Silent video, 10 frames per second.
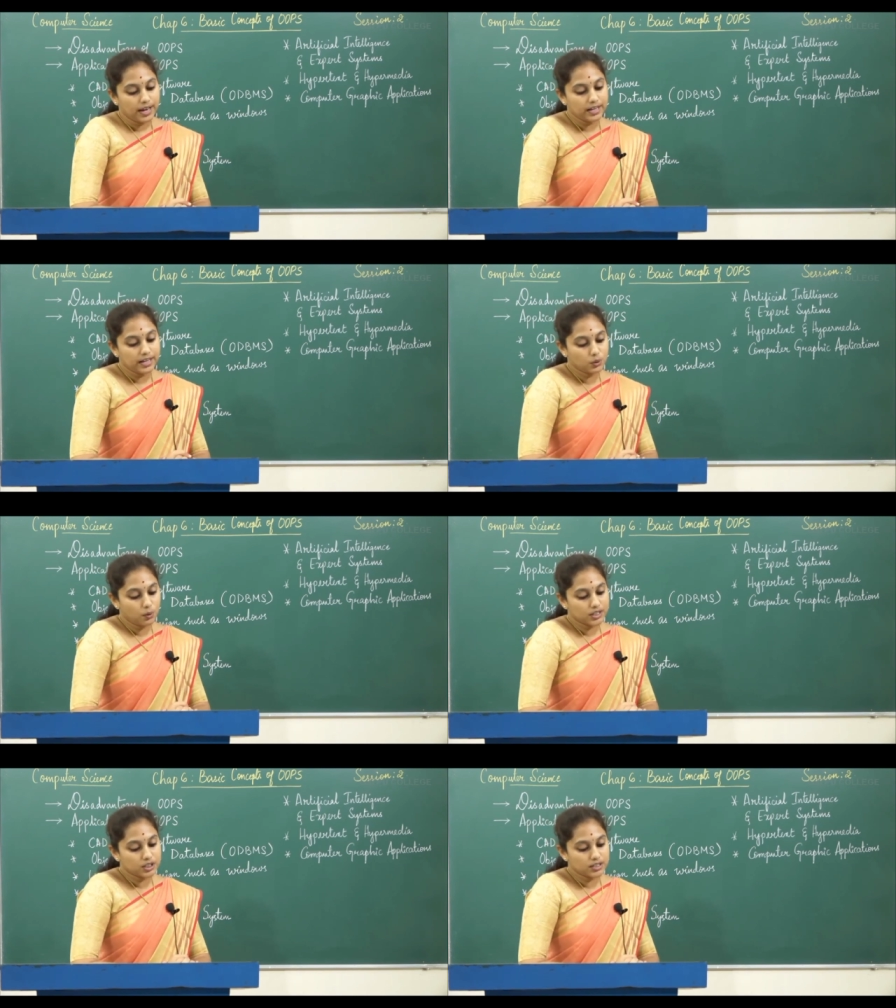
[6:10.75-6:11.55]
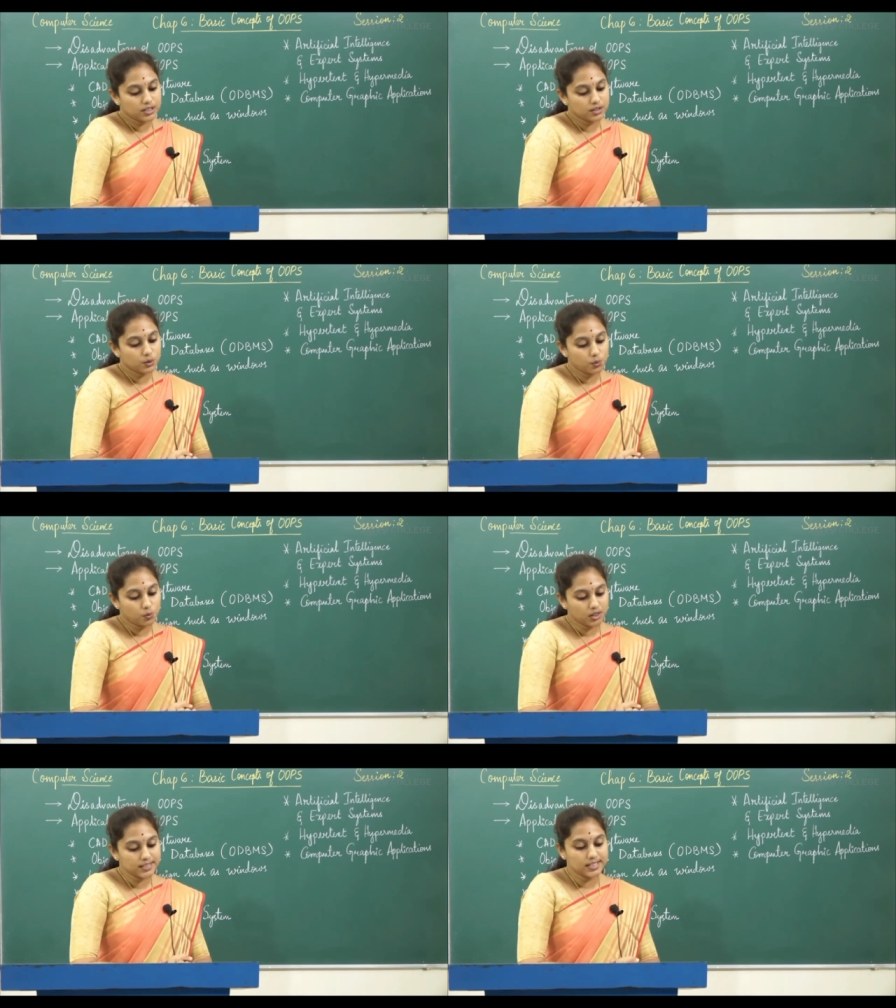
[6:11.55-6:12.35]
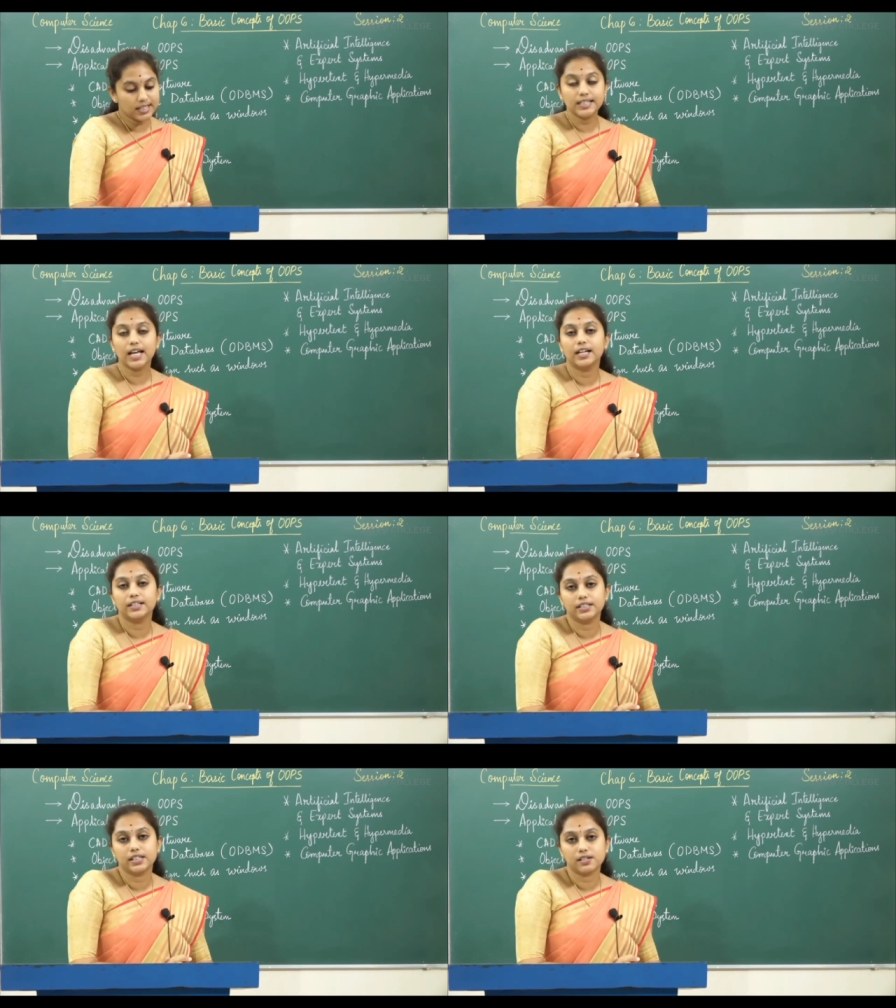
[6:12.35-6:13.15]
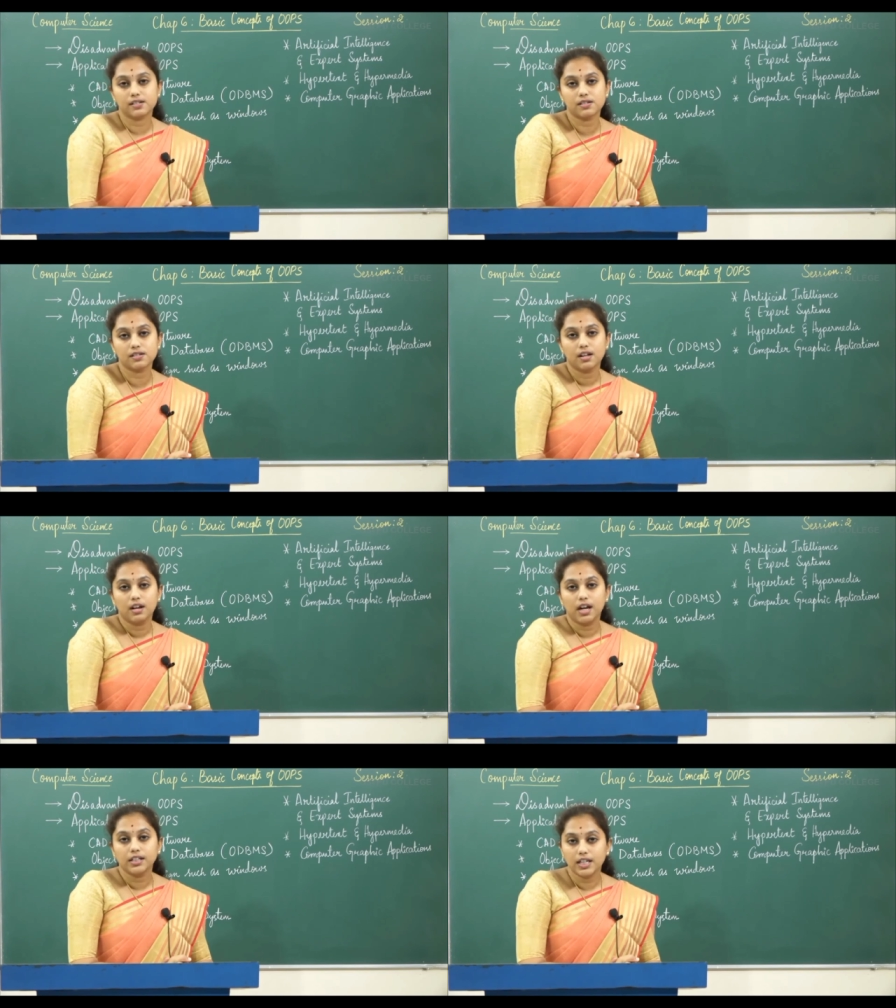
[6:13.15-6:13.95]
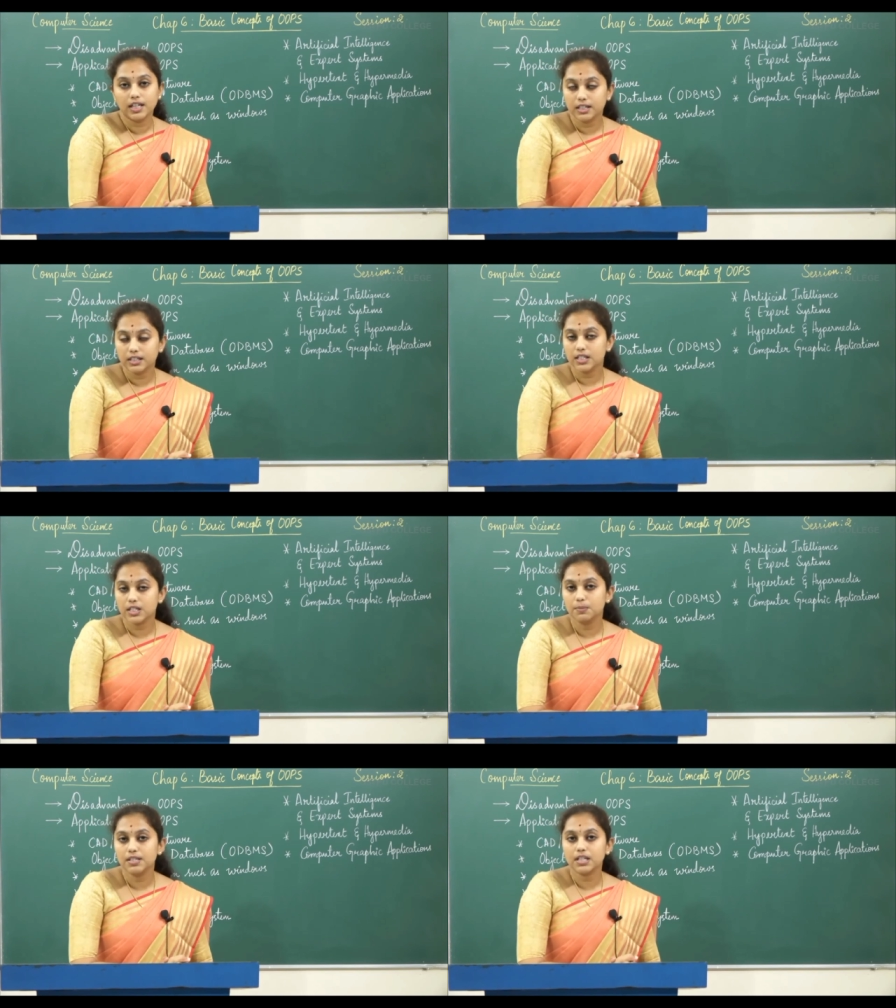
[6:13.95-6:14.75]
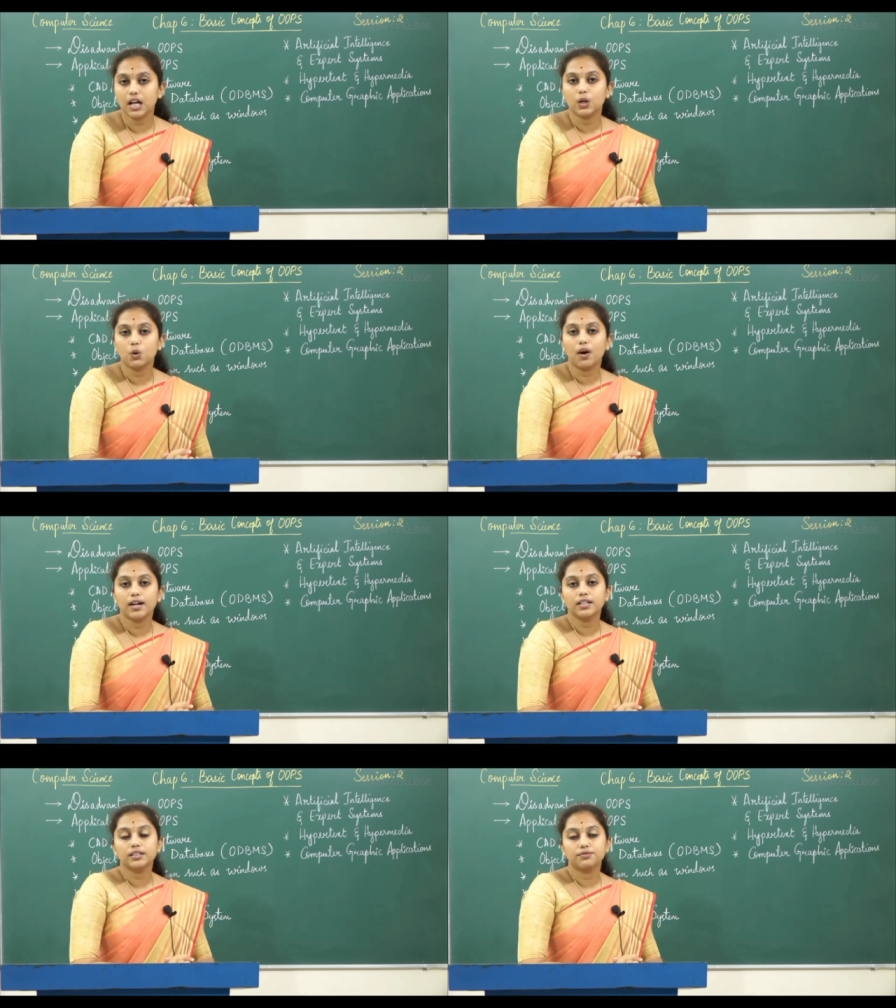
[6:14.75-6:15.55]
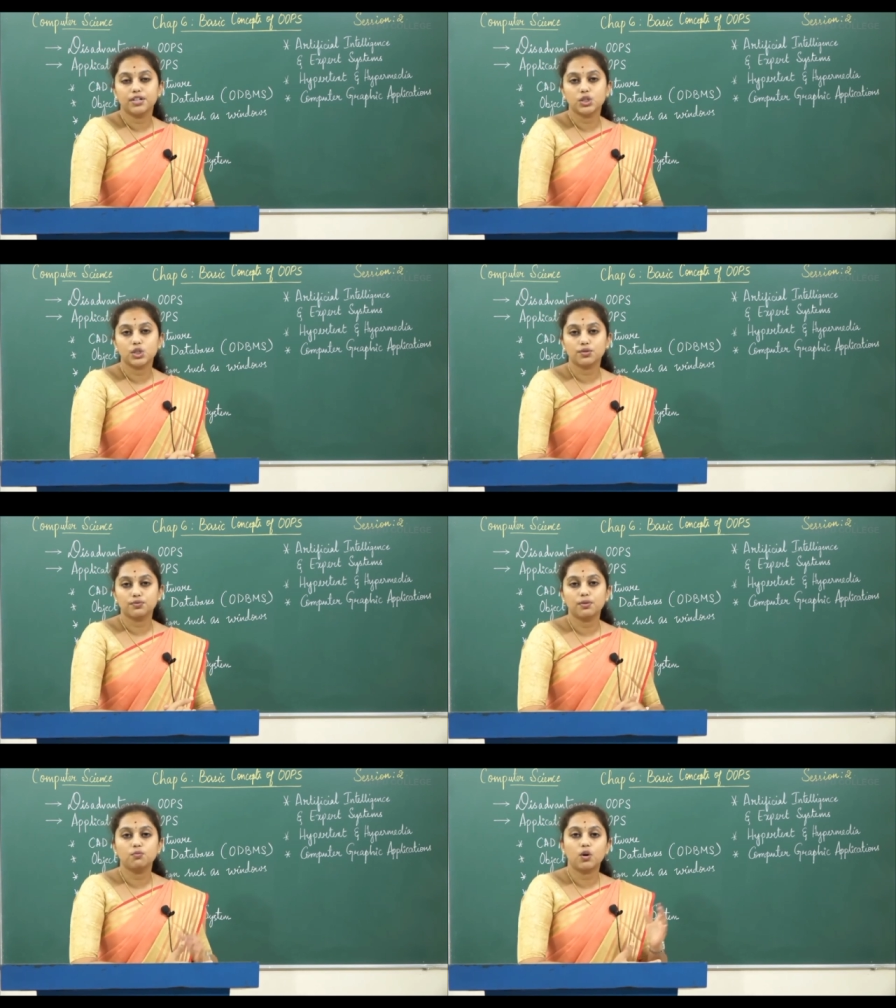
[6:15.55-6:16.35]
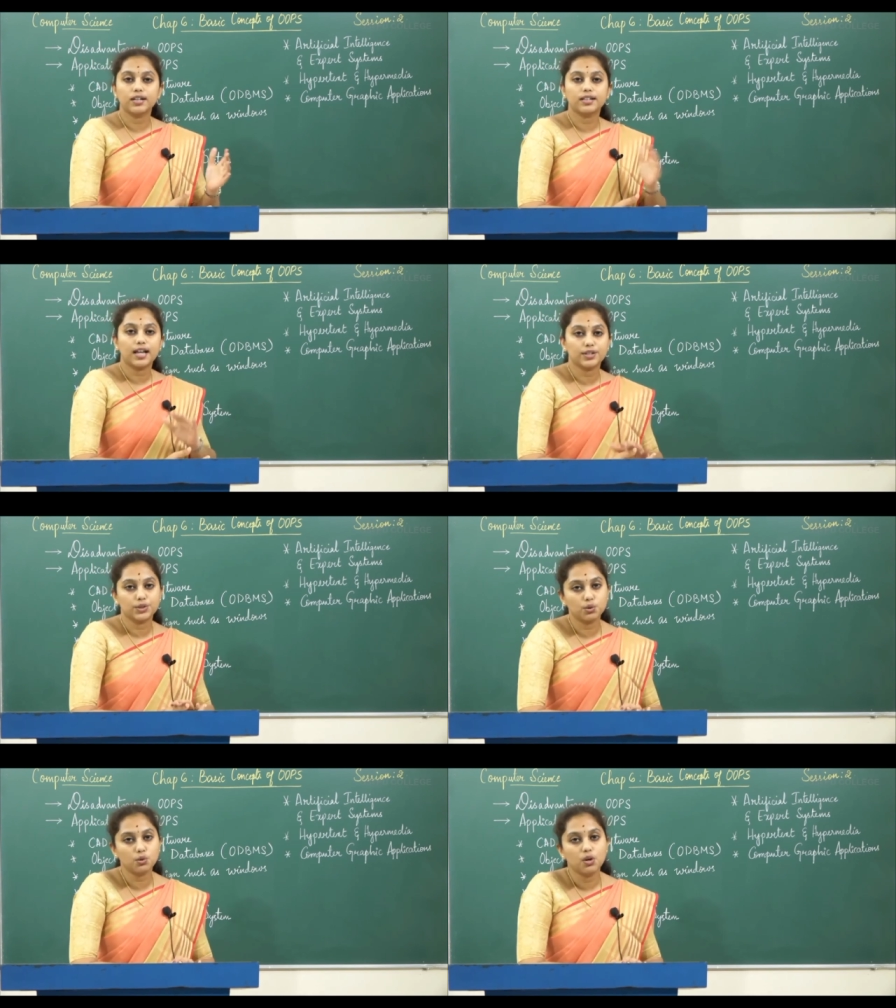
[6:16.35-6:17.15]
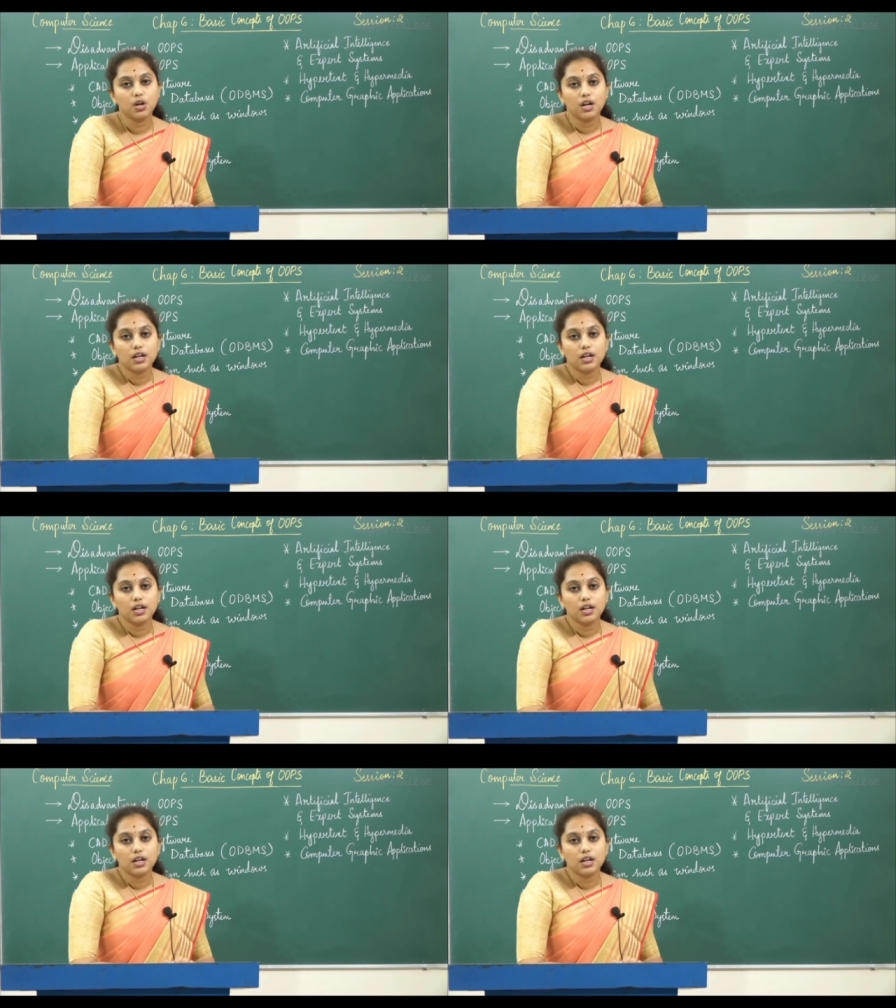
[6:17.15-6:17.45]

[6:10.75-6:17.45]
Eighth question is, what is inheritance? Inheritance means acquiring the features from one class to